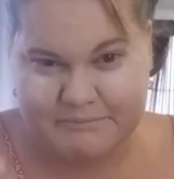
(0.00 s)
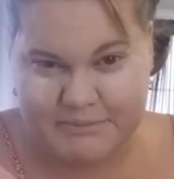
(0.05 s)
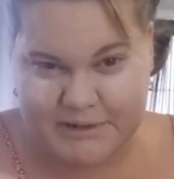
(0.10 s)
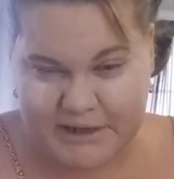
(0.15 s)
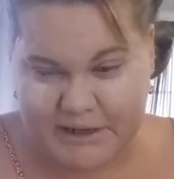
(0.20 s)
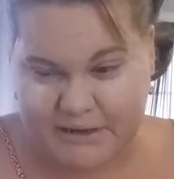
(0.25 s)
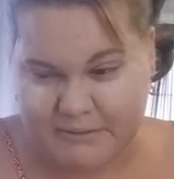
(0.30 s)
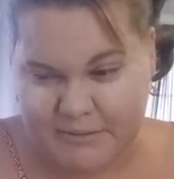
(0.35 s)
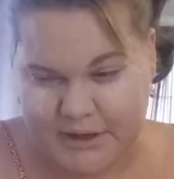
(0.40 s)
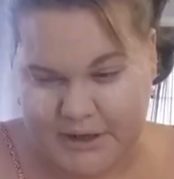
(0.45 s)

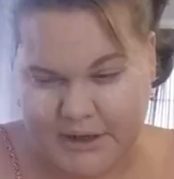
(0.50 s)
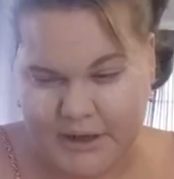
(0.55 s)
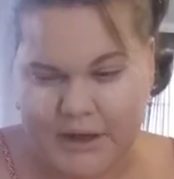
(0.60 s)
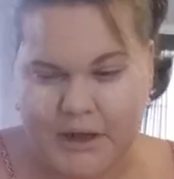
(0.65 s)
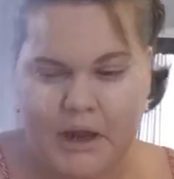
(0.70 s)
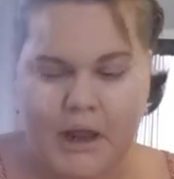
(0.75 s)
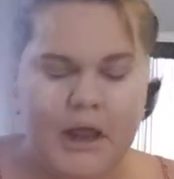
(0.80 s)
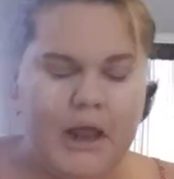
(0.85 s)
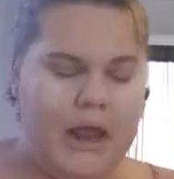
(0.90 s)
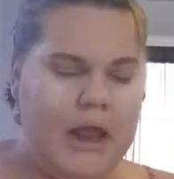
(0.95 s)
And that's where I
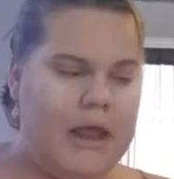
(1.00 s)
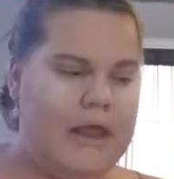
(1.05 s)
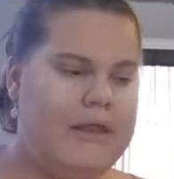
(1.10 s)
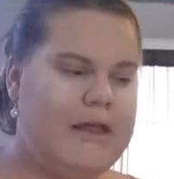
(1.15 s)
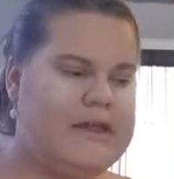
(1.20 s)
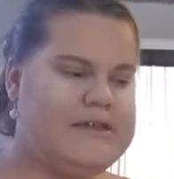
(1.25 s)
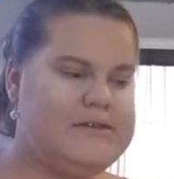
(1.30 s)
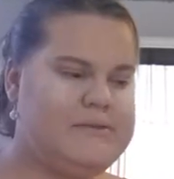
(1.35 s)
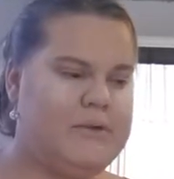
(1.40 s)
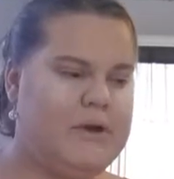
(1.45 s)
have
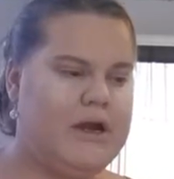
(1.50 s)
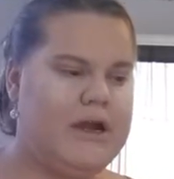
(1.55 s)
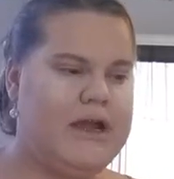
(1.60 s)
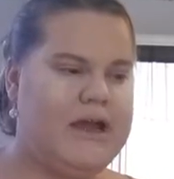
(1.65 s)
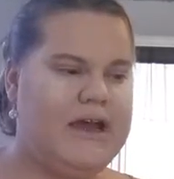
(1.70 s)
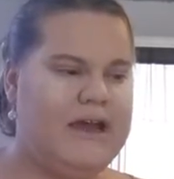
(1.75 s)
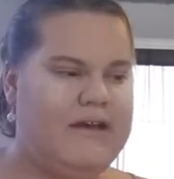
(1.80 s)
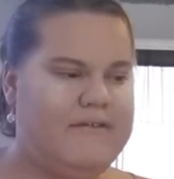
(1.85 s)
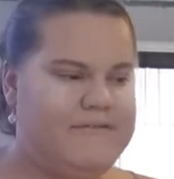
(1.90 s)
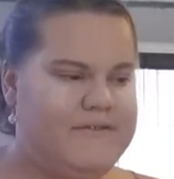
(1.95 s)
so
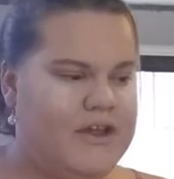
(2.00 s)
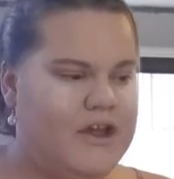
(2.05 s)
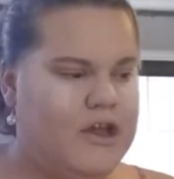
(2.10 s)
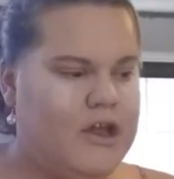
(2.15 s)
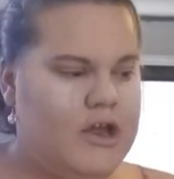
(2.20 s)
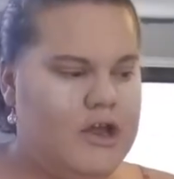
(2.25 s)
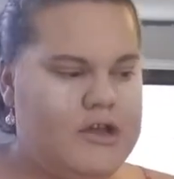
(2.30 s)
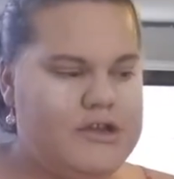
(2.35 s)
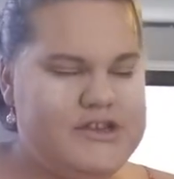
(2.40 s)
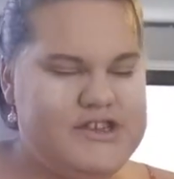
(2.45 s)
much
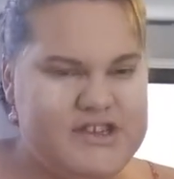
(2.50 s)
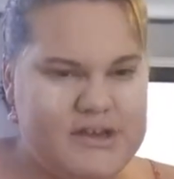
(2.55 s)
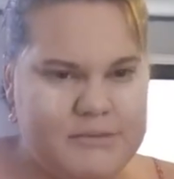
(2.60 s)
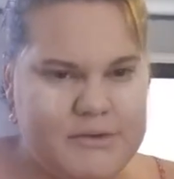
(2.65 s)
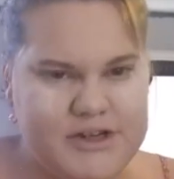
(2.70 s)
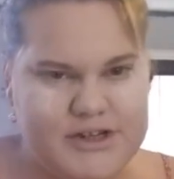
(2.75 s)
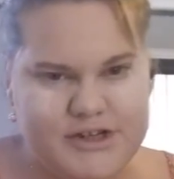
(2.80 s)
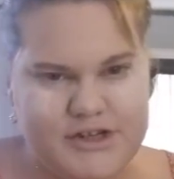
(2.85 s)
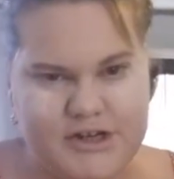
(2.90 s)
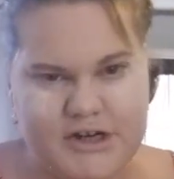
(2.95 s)
trouble with
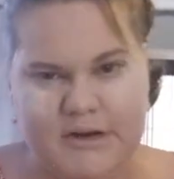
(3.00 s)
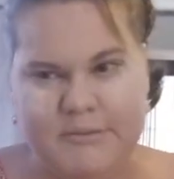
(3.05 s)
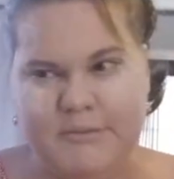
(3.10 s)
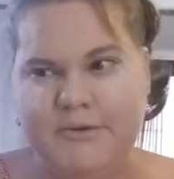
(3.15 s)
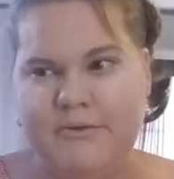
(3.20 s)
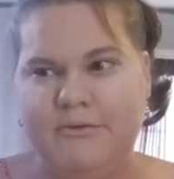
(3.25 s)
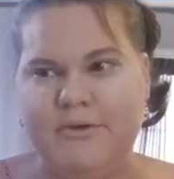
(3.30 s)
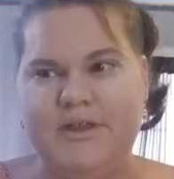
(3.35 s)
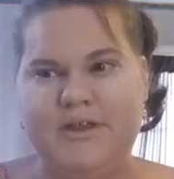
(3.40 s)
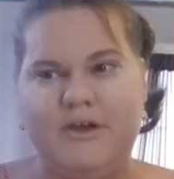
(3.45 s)
all these other
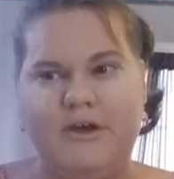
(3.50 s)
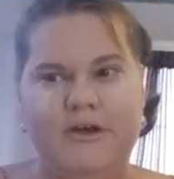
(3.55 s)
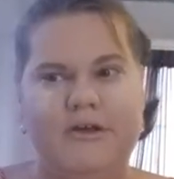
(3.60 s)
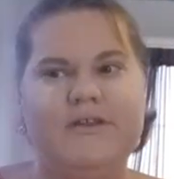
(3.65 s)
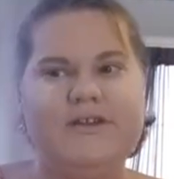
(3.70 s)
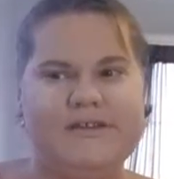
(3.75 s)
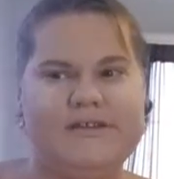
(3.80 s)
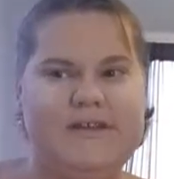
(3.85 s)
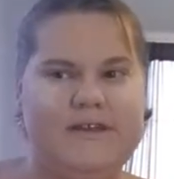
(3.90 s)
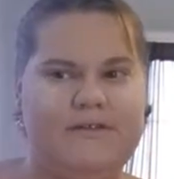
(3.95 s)
people
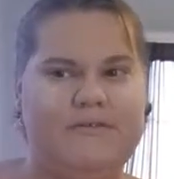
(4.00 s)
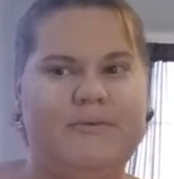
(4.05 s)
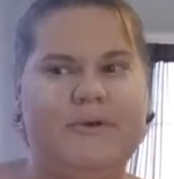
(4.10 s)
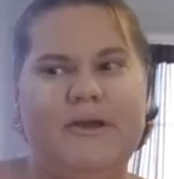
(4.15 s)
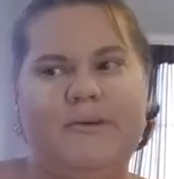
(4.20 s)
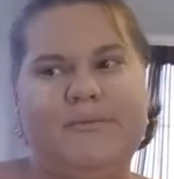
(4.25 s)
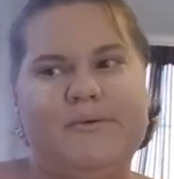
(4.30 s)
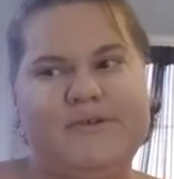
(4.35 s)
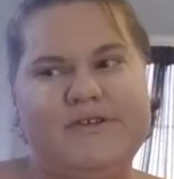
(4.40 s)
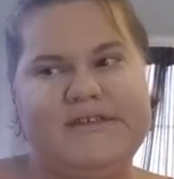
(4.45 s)
saying, hey,
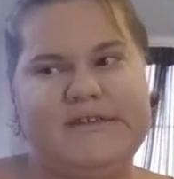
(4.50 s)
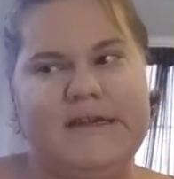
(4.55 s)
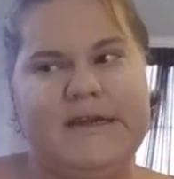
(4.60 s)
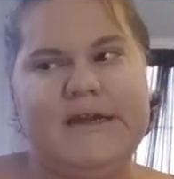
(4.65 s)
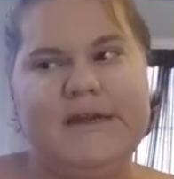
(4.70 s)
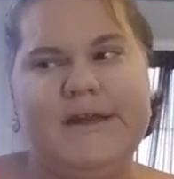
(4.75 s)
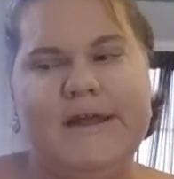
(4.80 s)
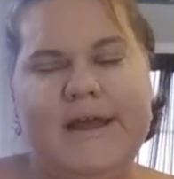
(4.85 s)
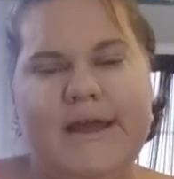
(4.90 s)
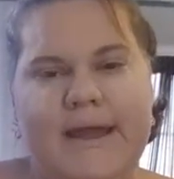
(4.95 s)
these
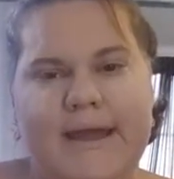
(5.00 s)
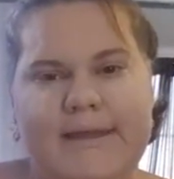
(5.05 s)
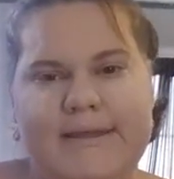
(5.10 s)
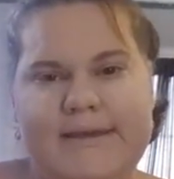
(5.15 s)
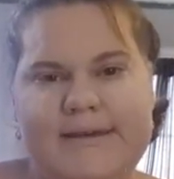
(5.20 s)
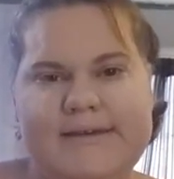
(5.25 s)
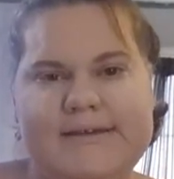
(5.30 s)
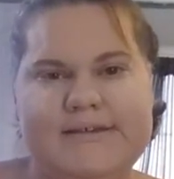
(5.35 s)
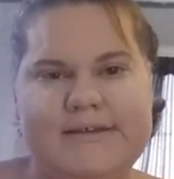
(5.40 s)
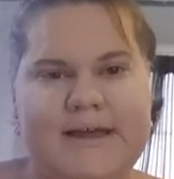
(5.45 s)

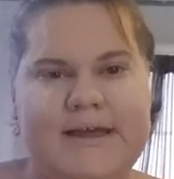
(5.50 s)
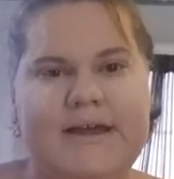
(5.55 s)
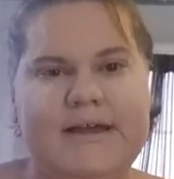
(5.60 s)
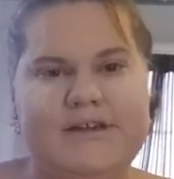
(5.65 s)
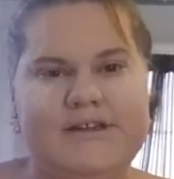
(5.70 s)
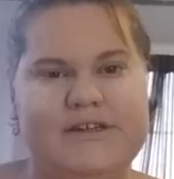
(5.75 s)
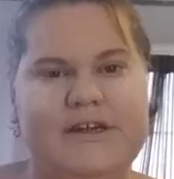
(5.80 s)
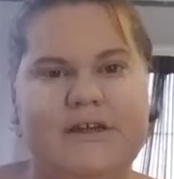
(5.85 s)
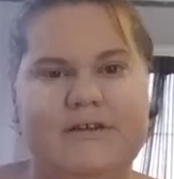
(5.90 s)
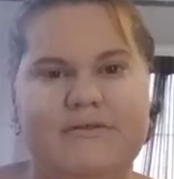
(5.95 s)
eyeshadows are not
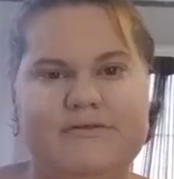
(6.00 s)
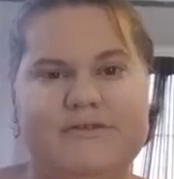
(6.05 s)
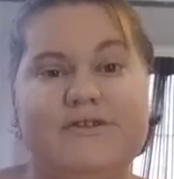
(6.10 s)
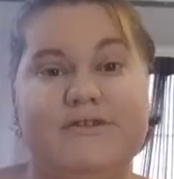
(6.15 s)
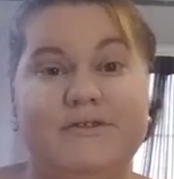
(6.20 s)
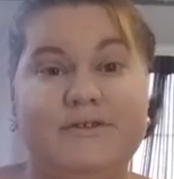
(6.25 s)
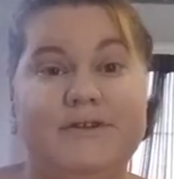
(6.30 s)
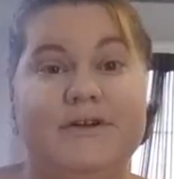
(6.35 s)
working.